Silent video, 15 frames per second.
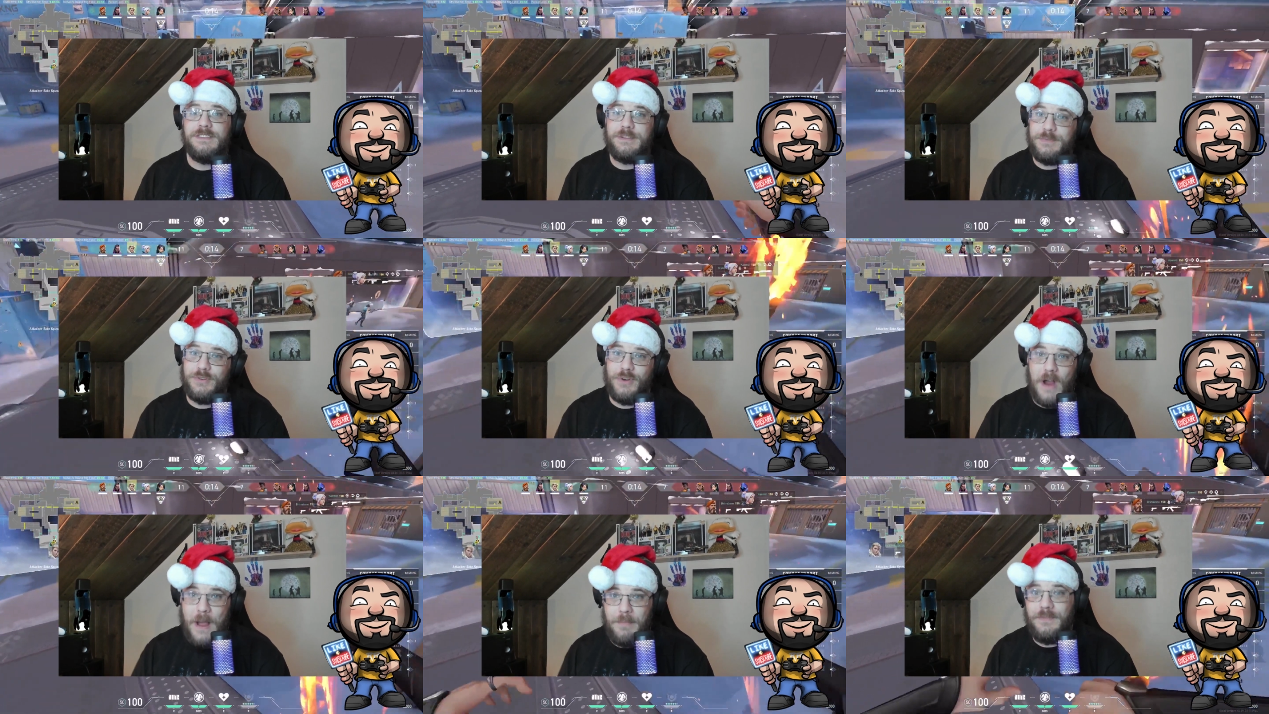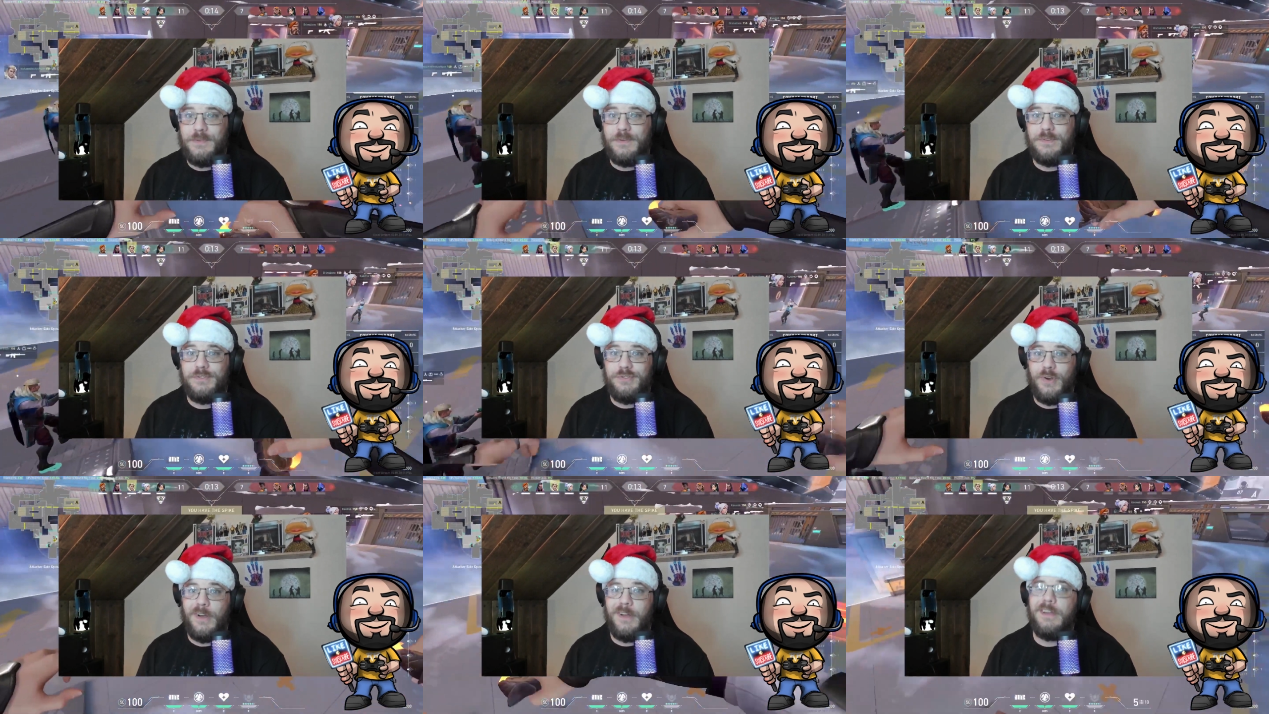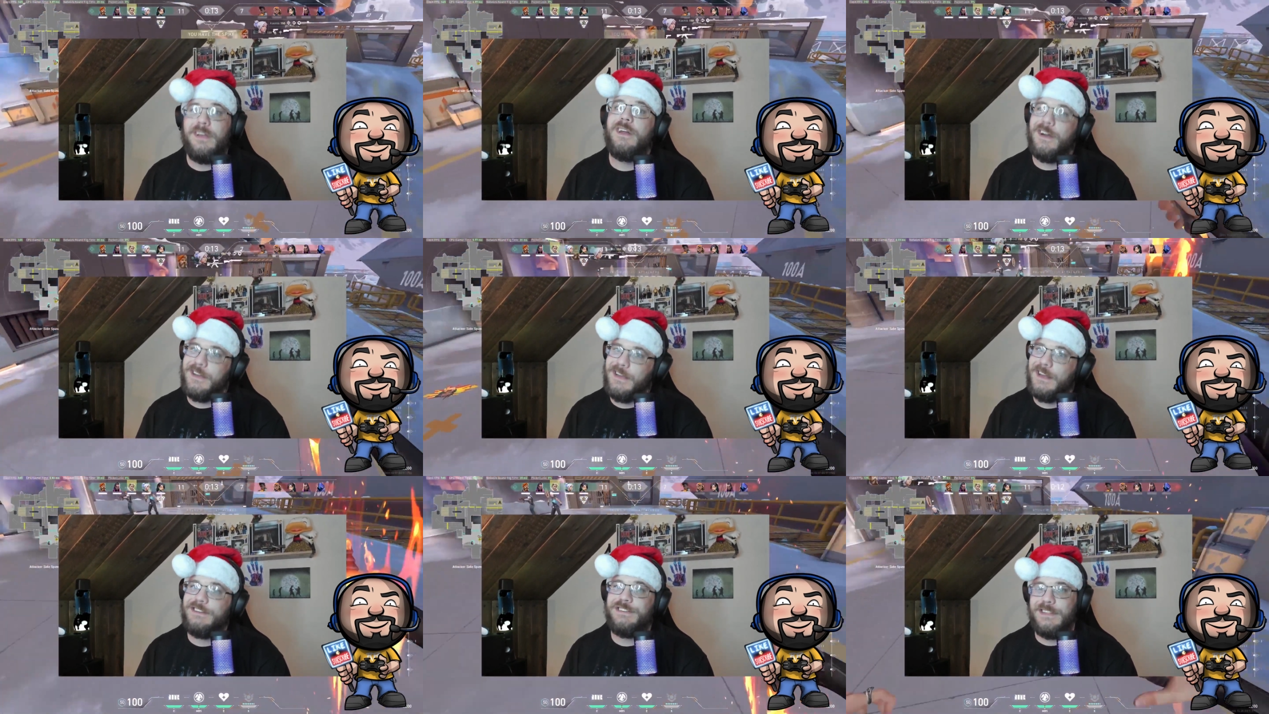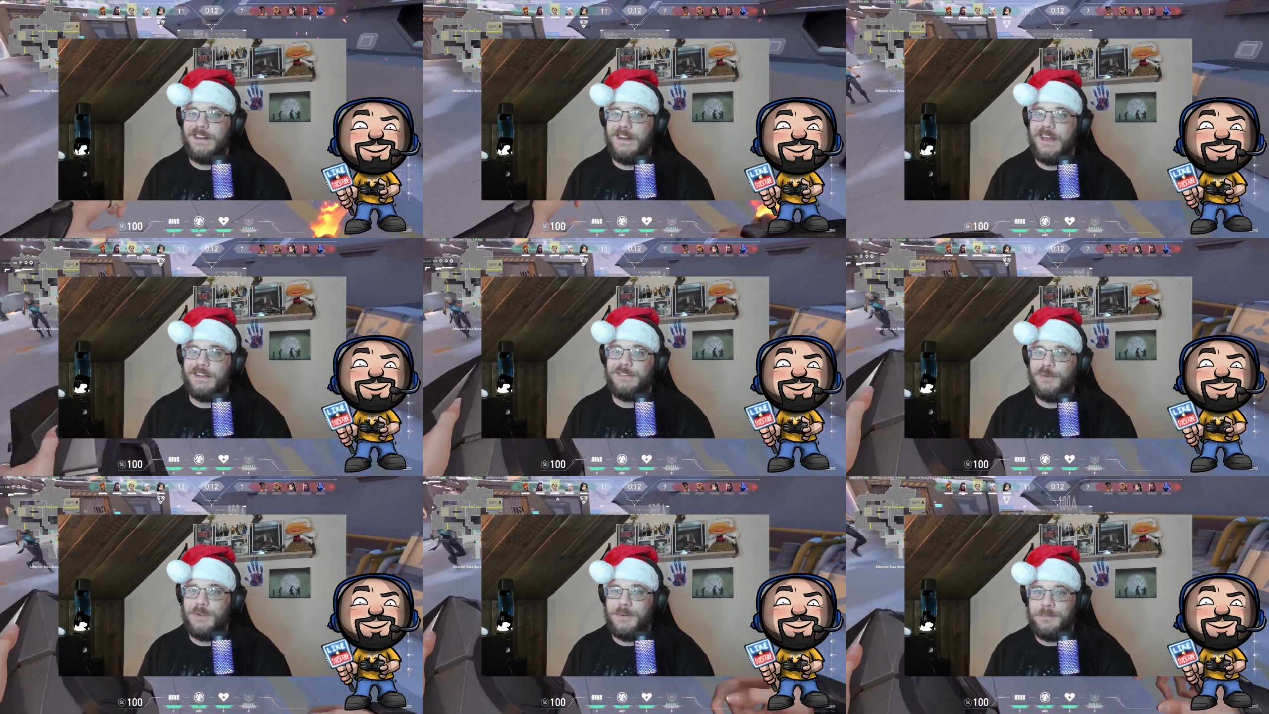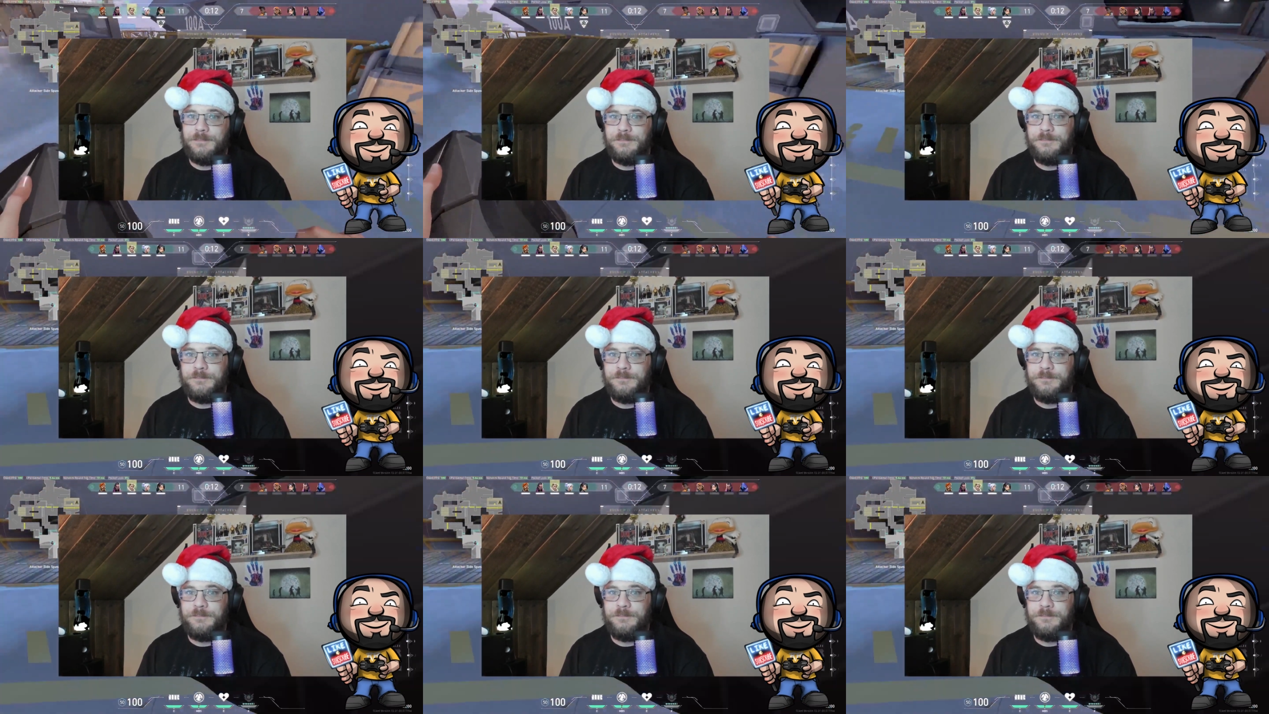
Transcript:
Speaker 1: Subscribe if you enjoy. I'll catch you in the next one.